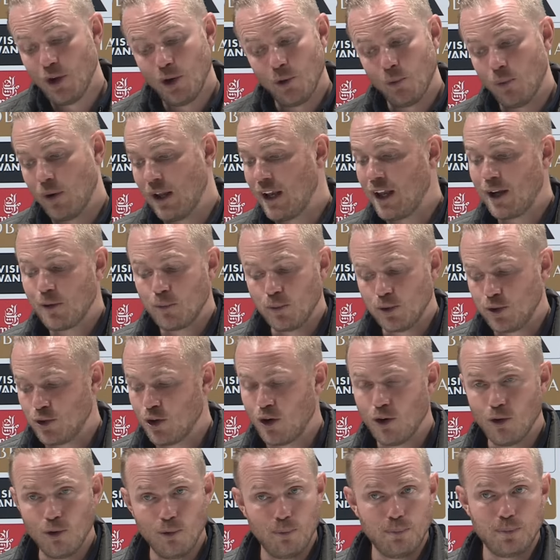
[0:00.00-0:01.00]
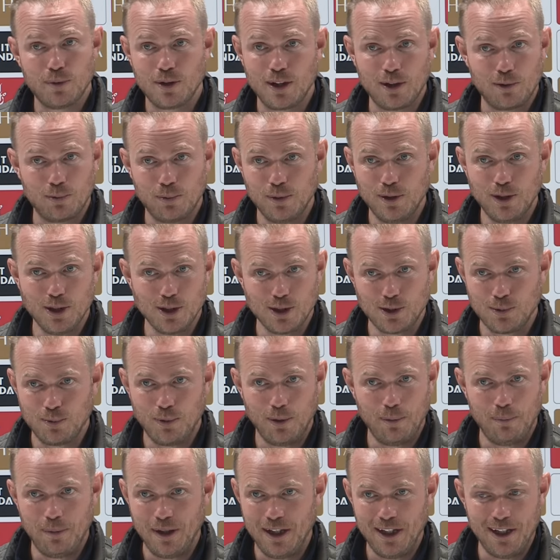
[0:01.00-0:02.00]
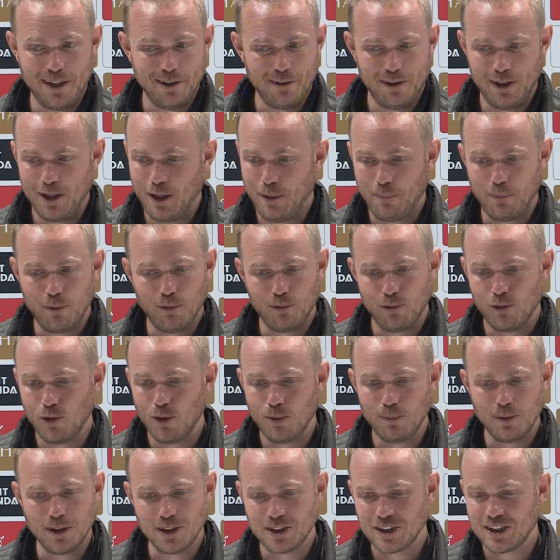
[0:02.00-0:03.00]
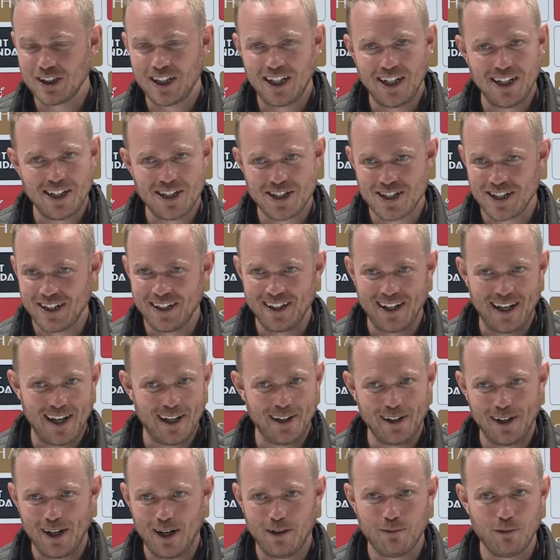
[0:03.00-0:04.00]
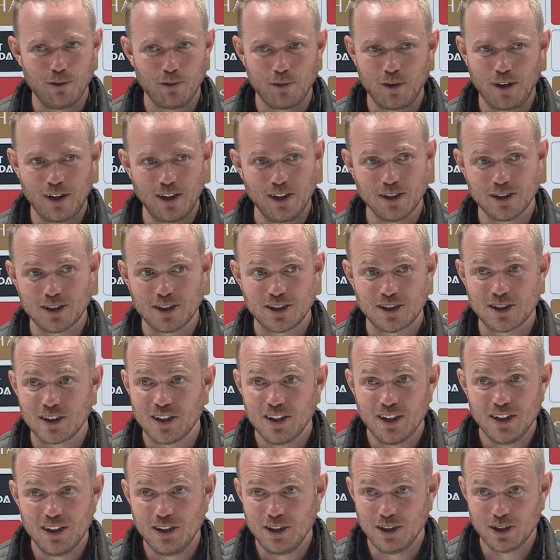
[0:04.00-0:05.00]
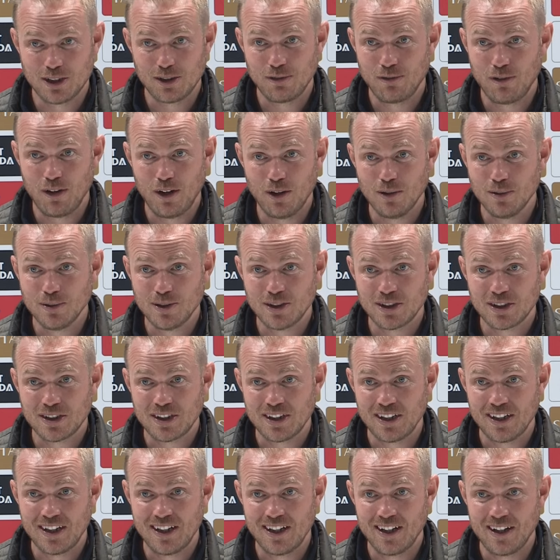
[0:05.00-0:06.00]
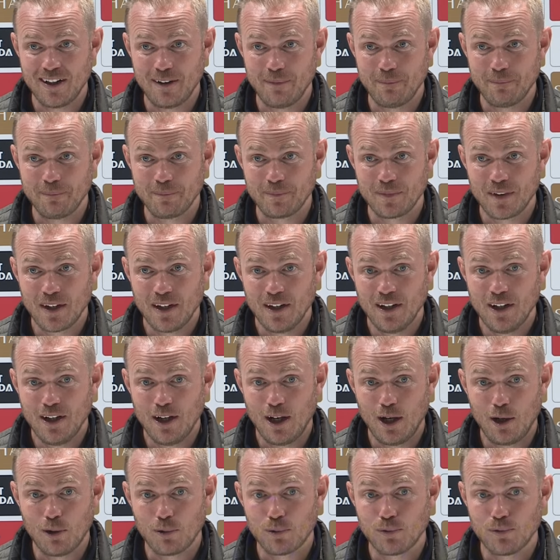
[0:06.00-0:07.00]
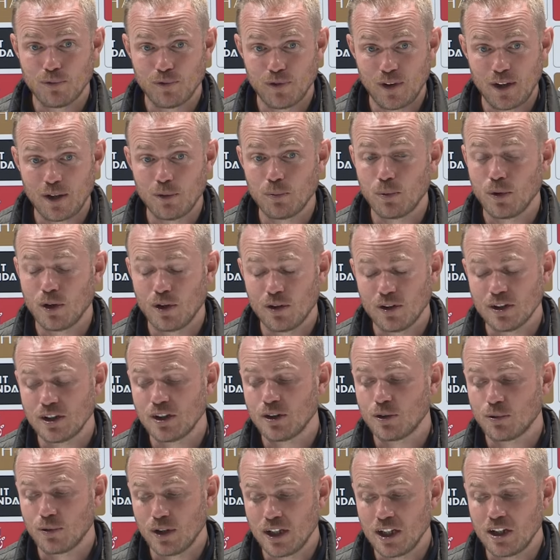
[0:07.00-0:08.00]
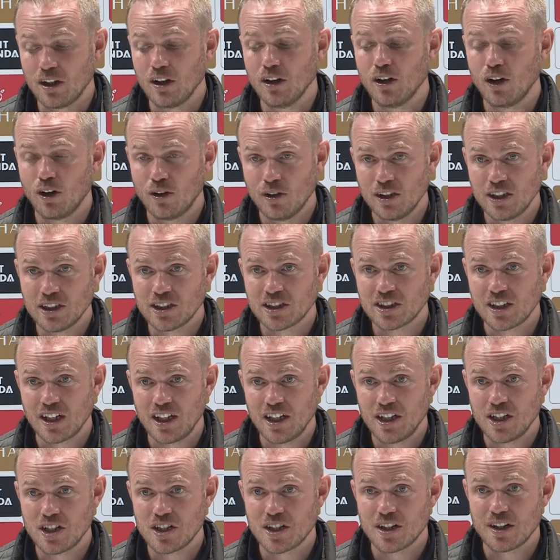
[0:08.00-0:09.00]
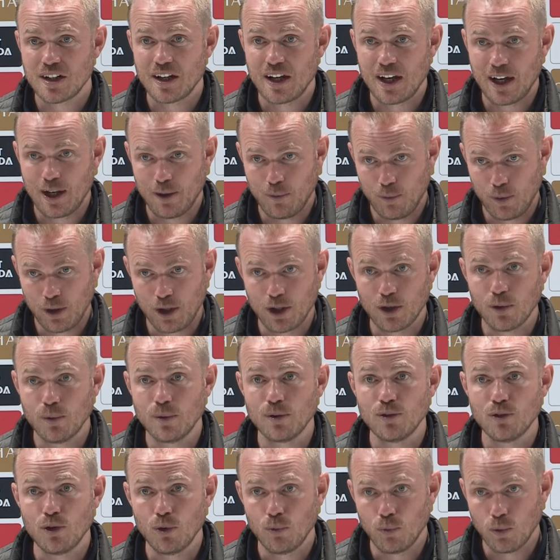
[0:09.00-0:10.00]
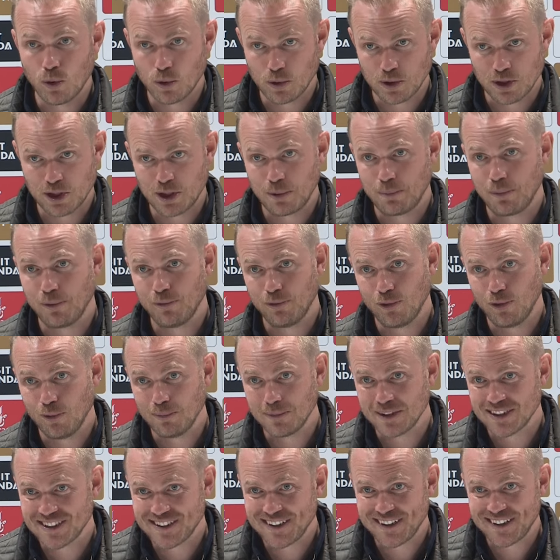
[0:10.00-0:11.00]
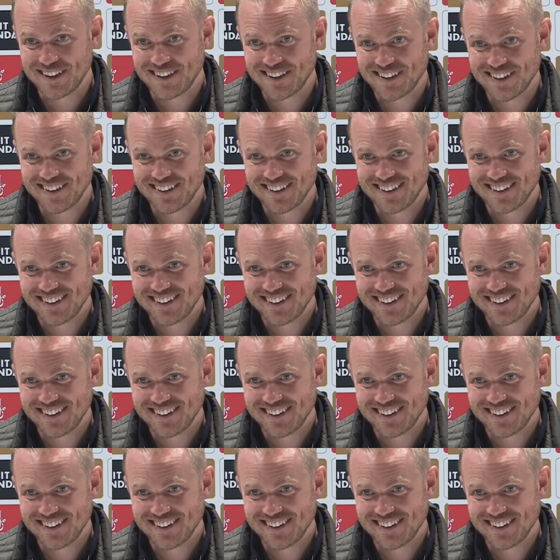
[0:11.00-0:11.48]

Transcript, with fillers: well, I would hope that we just would be in a performing stage and, and everything just, just flows. Um, I think we are at a great learning stage and we're going towards the performing stage.